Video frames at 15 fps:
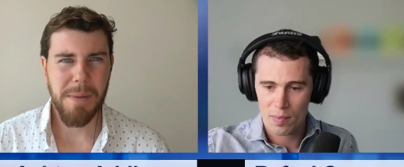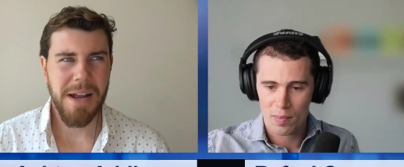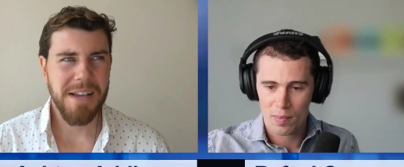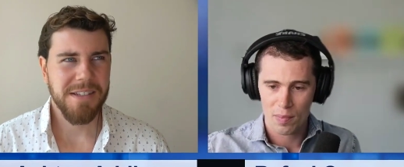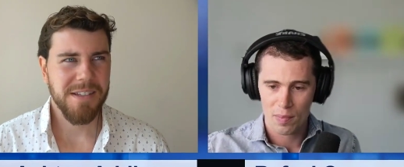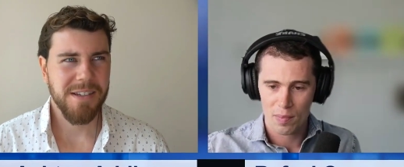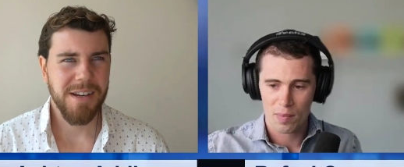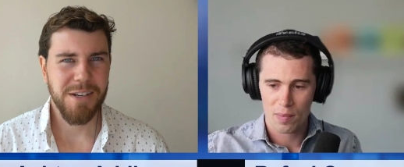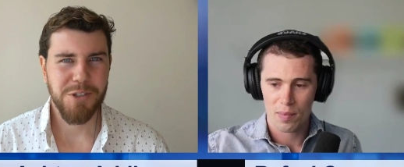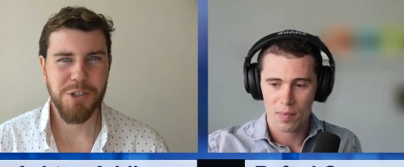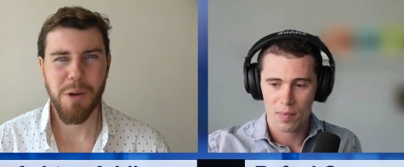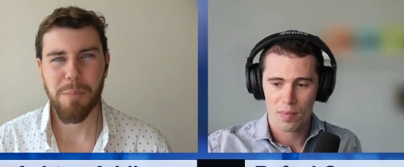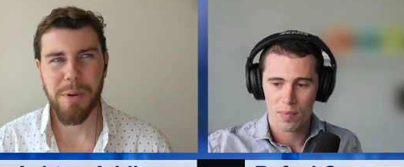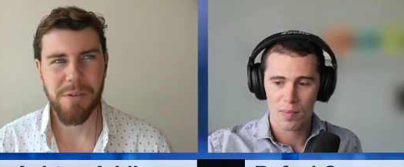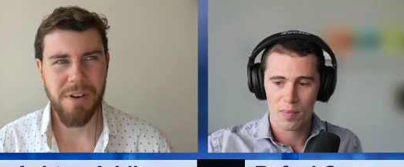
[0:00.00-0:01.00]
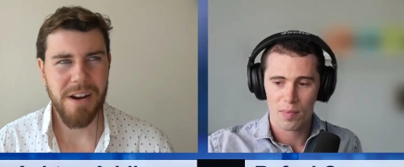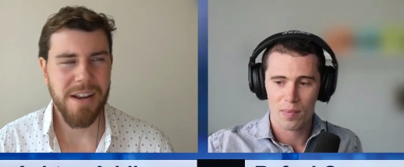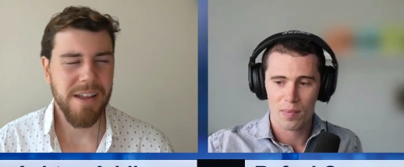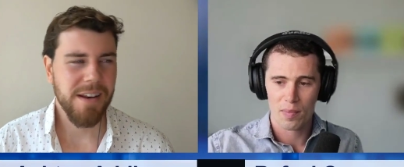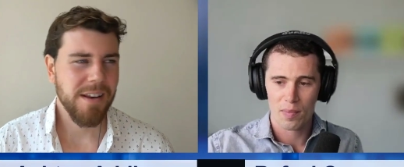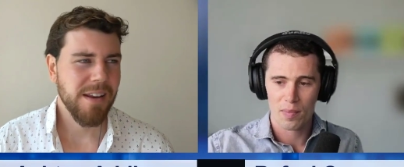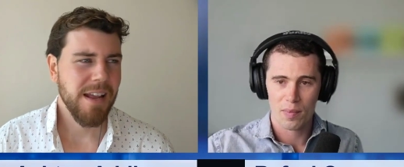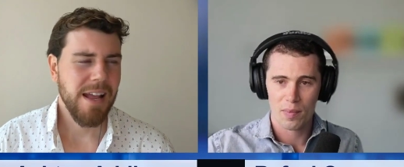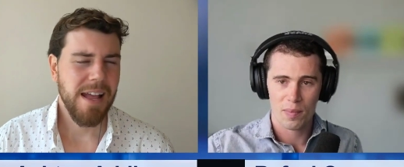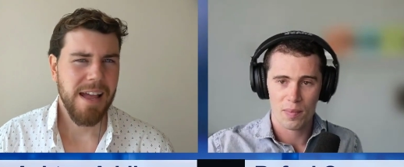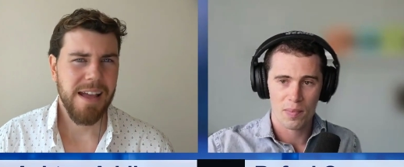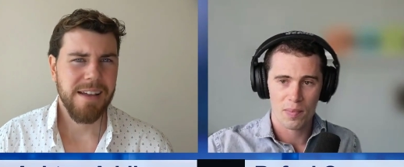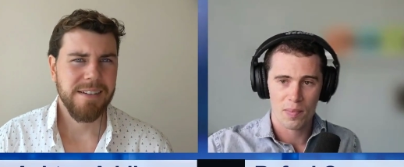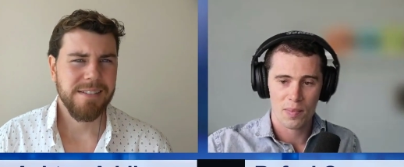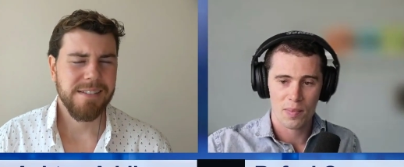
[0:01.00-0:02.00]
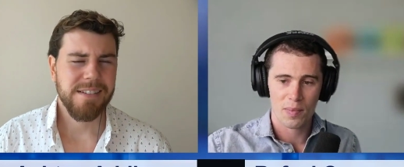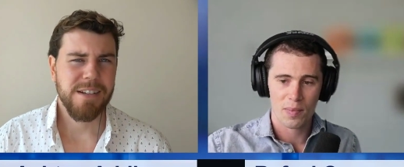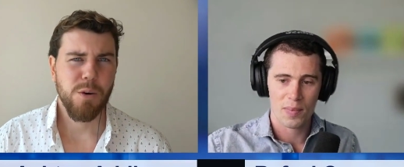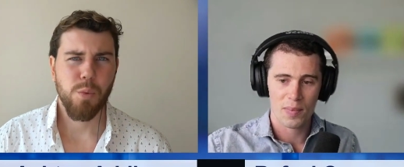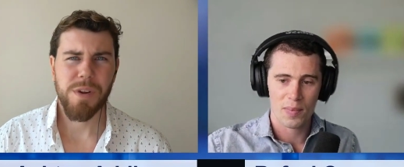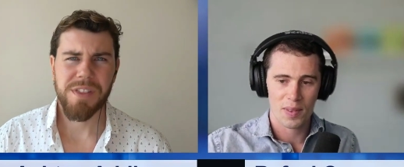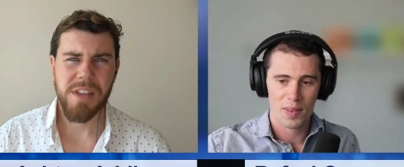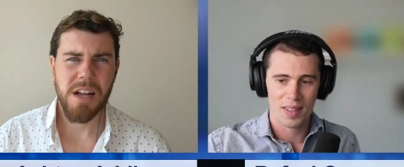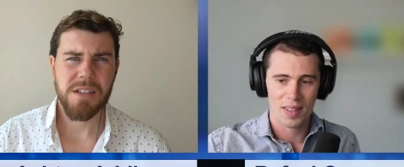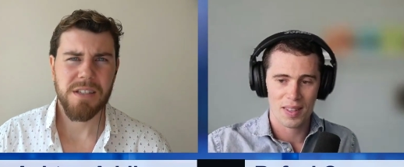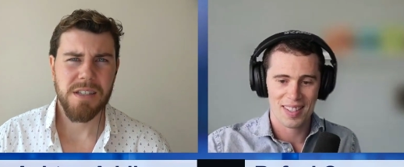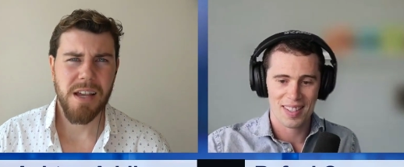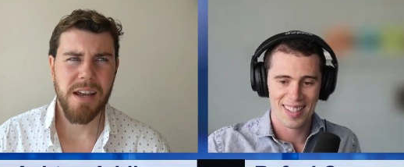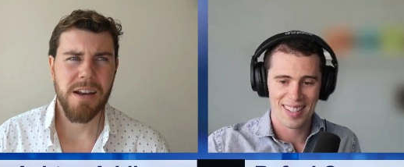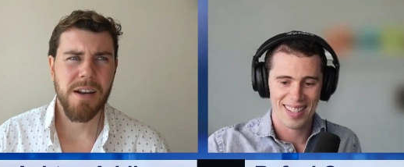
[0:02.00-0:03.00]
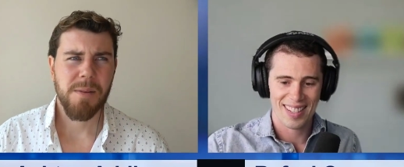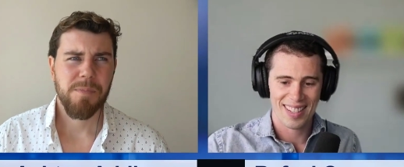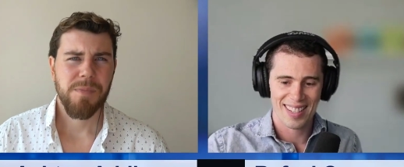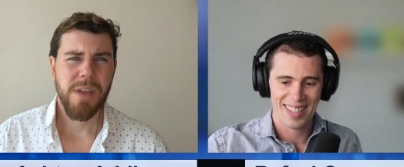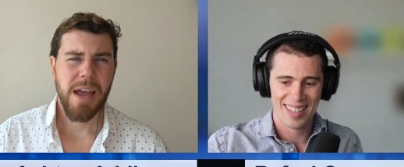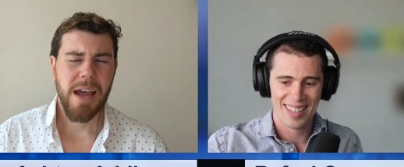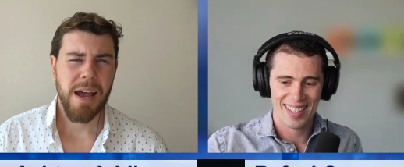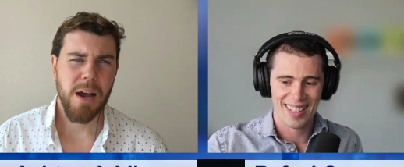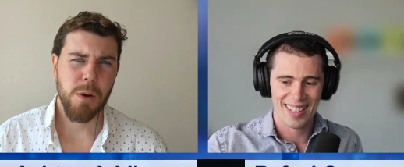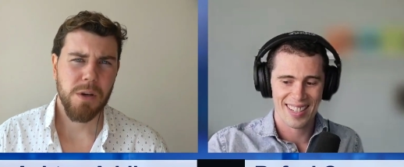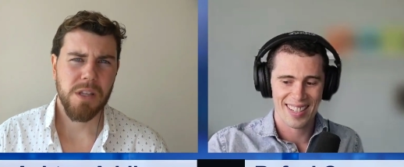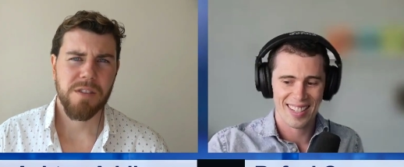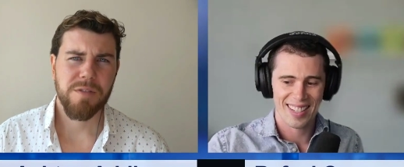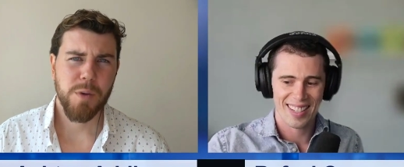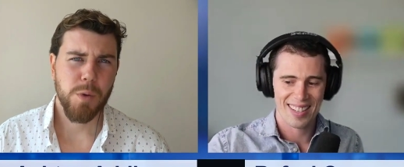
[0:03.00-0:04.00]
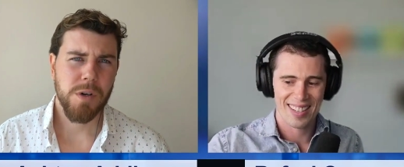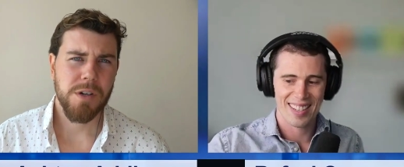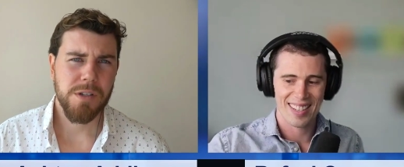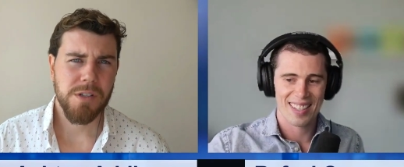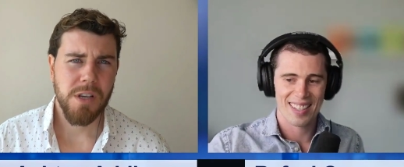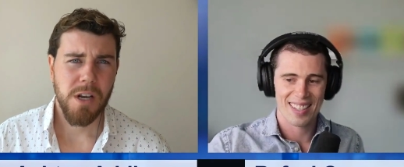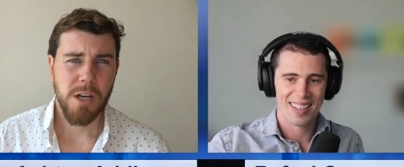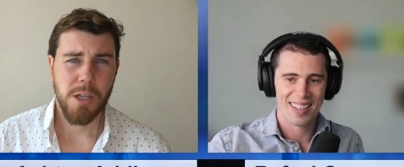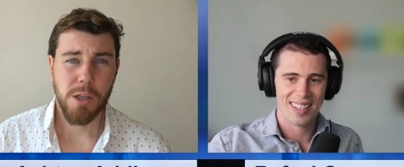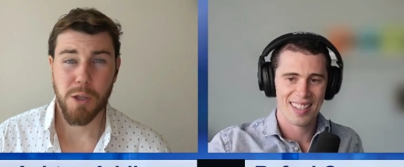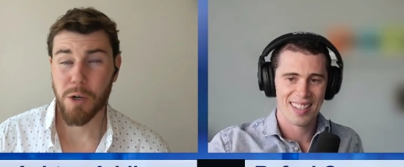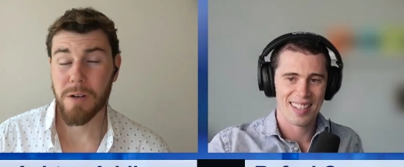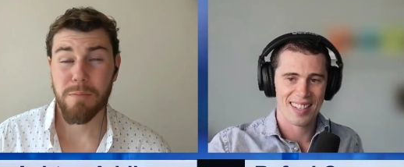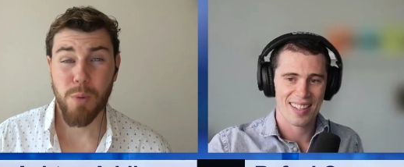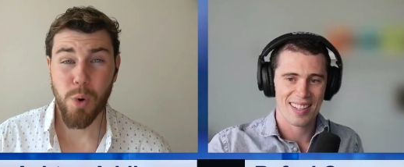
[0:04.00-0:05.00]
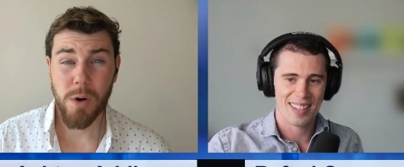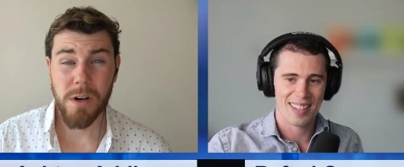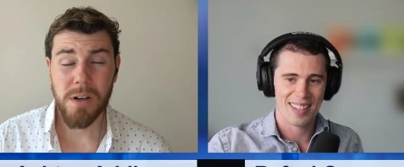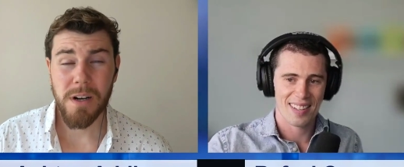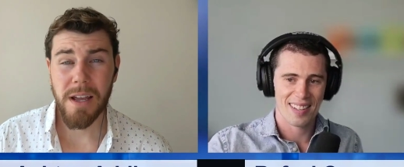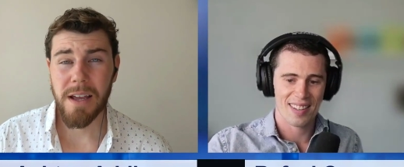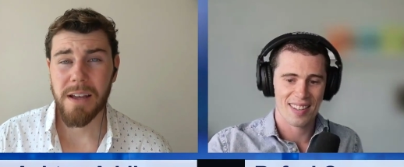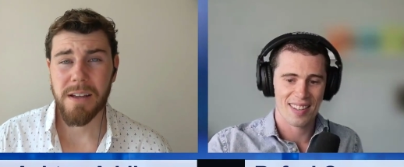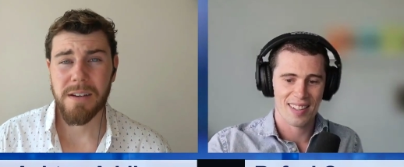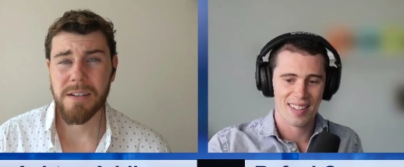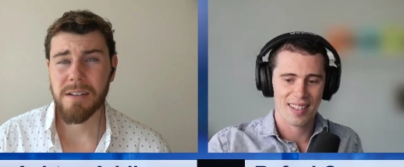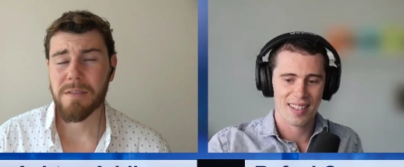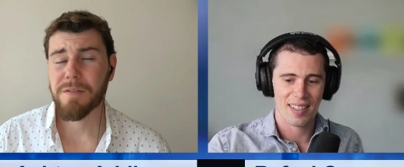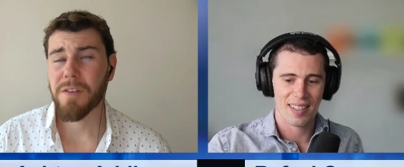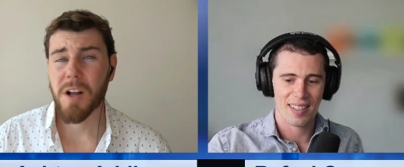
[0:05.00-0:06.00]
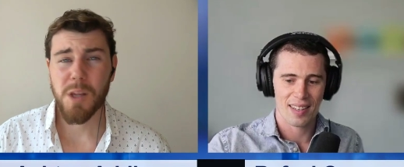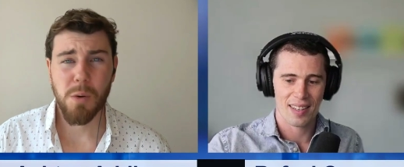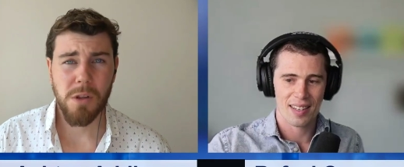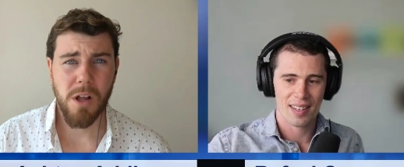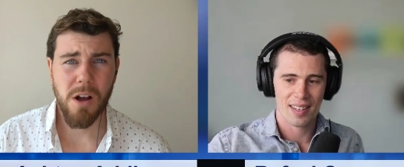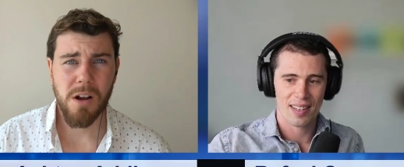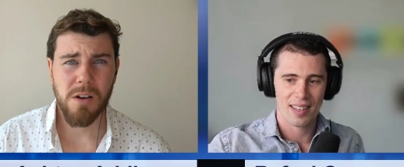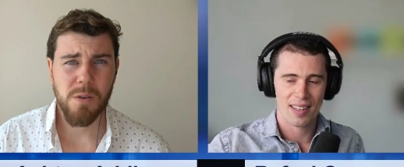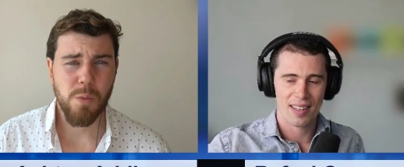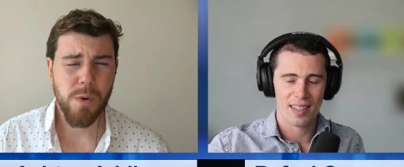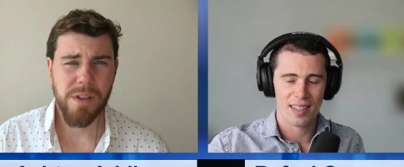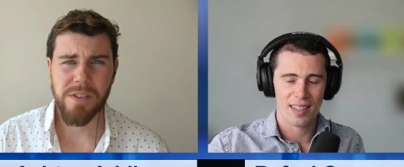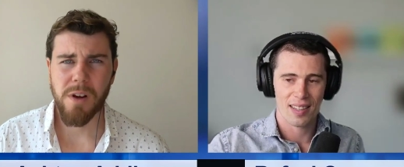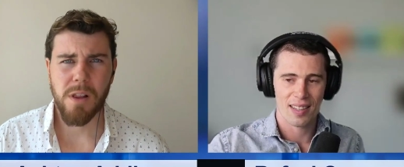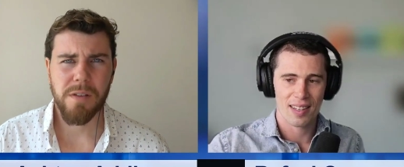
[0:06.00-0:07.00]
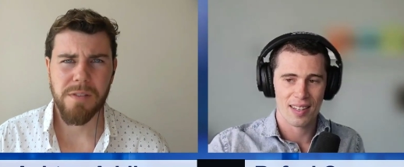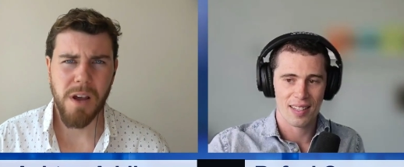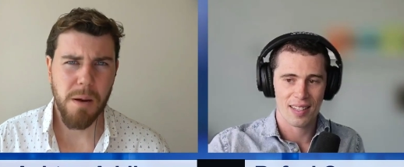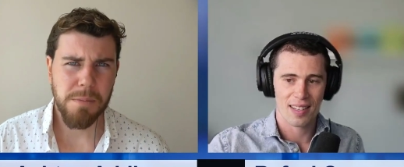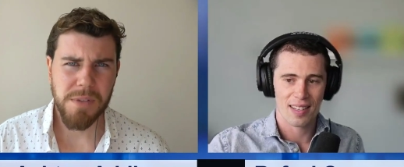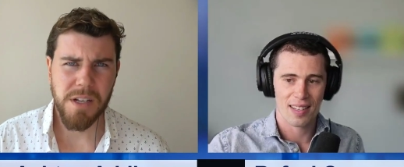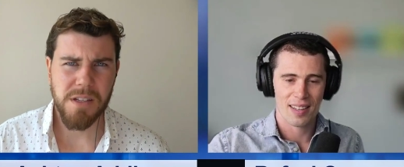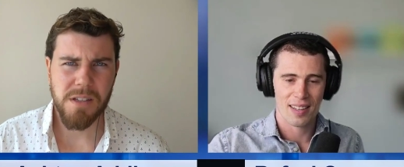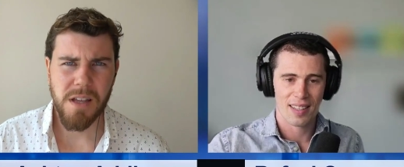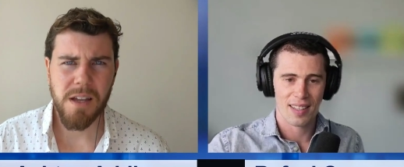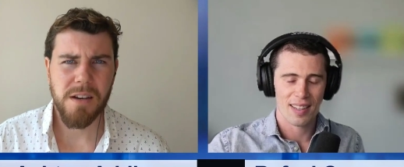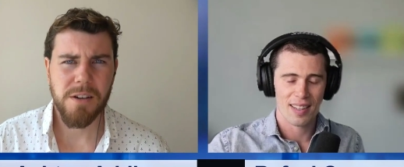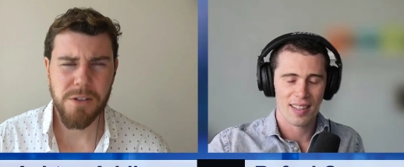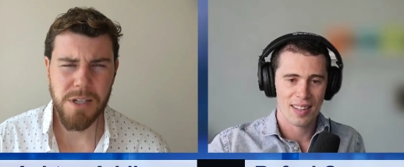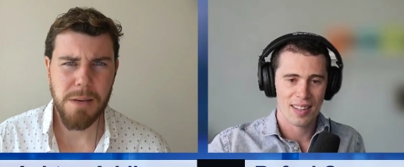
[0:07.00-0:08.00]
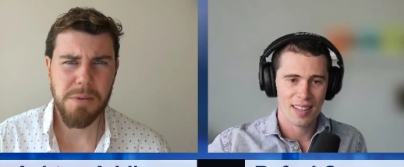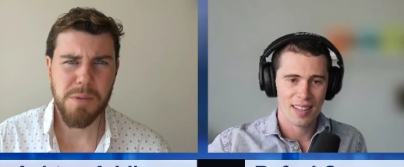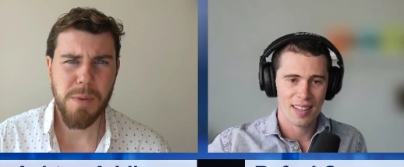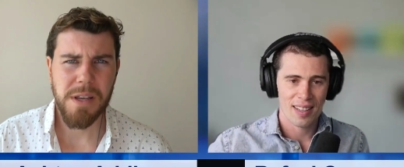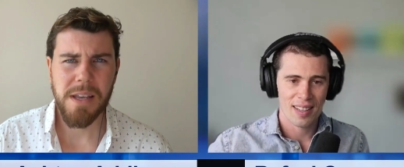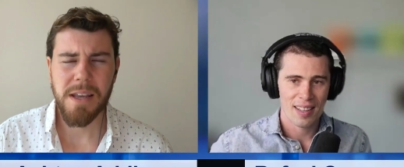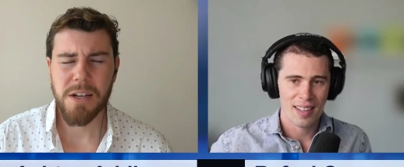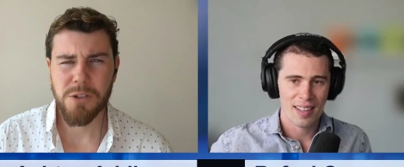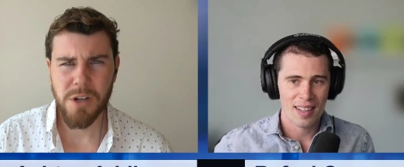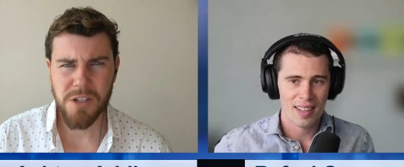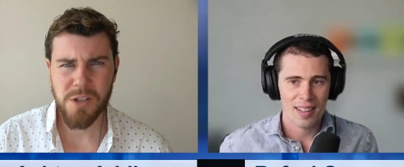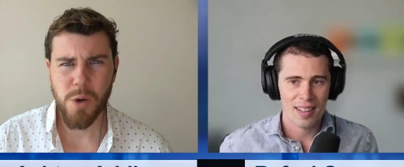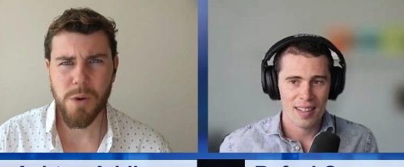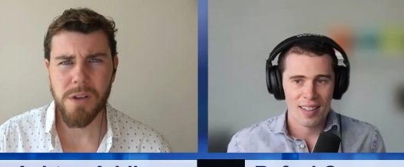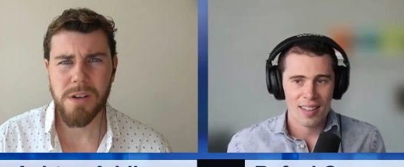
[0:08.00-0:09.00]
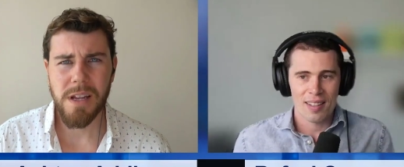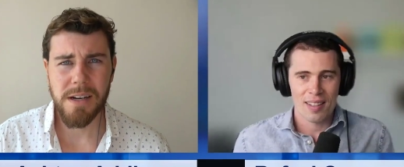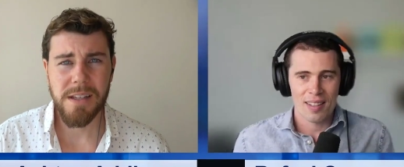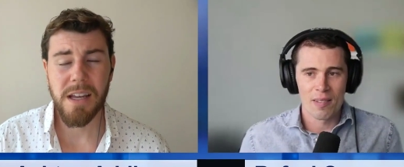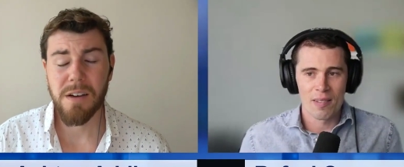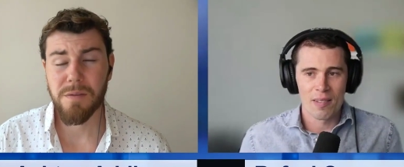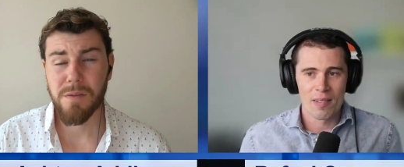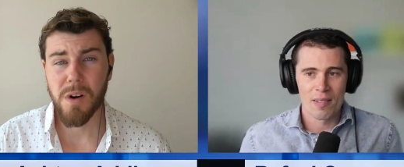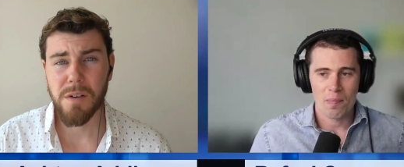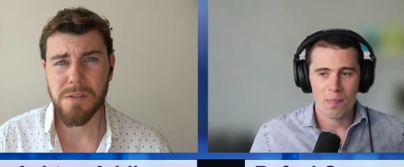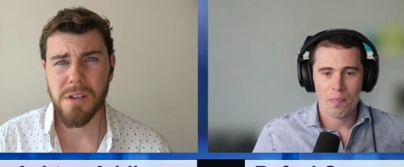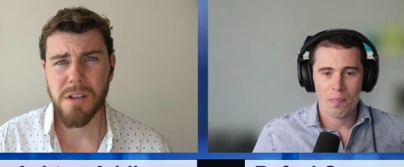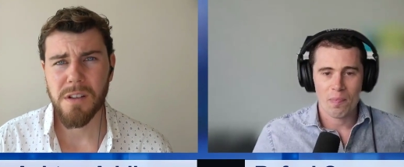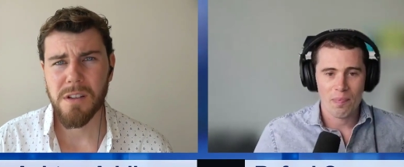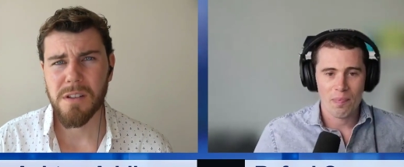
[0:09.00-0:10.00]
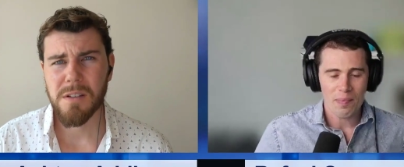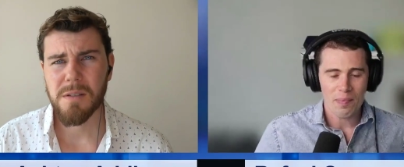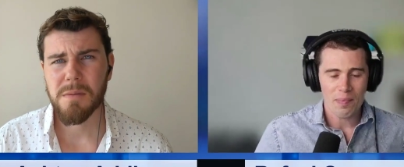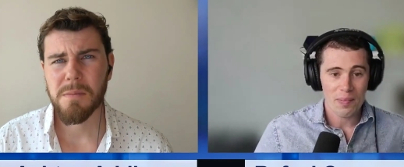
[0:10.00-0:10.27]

Speaker 1: their MetaMask and, and jumping right in. And you know, with that said, how can the viewers learn more and follow along with all of the updates that your team is making at Trust Token and get involved?